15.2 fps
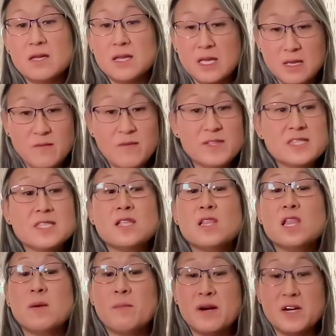If it's in the
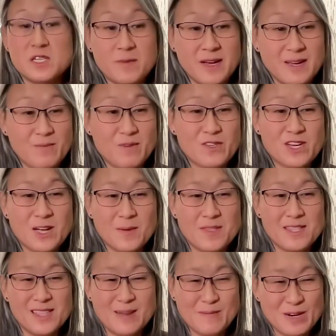lumbar spine, we're talking
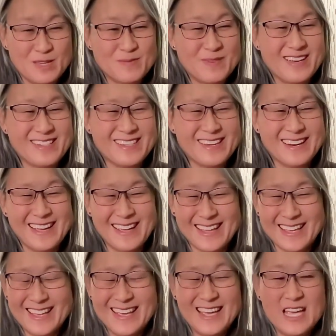about the lumbar spine today.
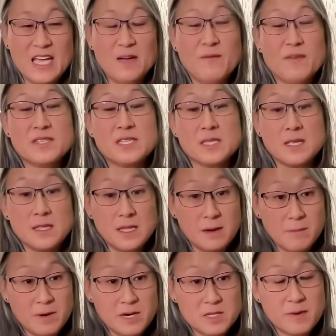If it's in the
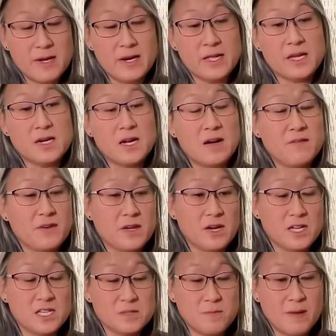lumbar spine, it can often
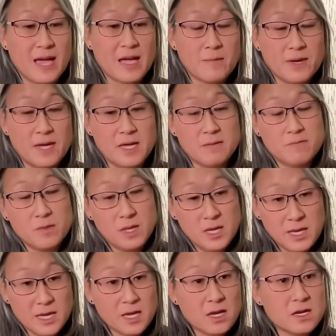cause back pain.
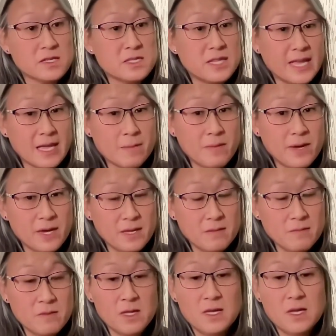It can cause leg
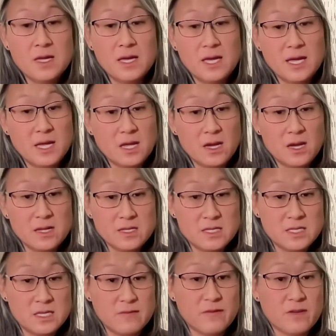pain. It can cause
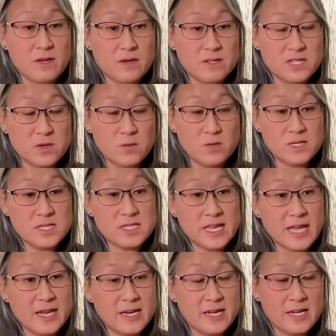difficulty with
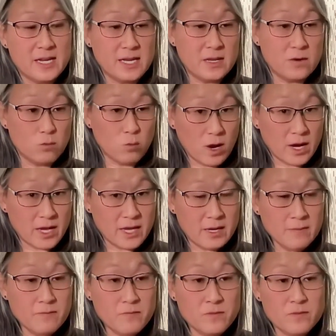standing and
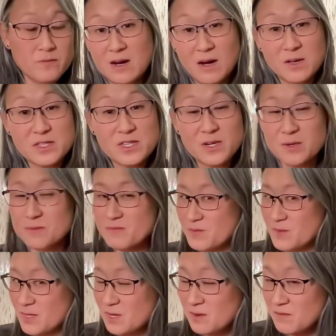walking. Also,
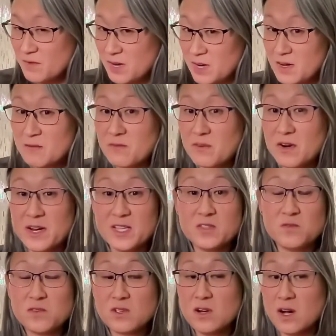there are
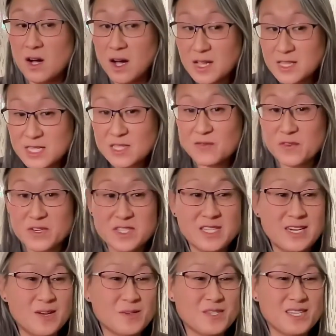various causes for
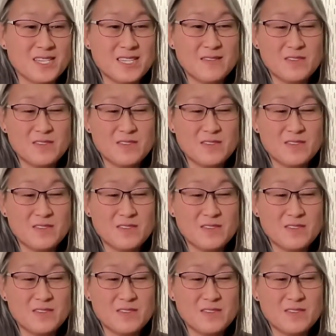stenosis.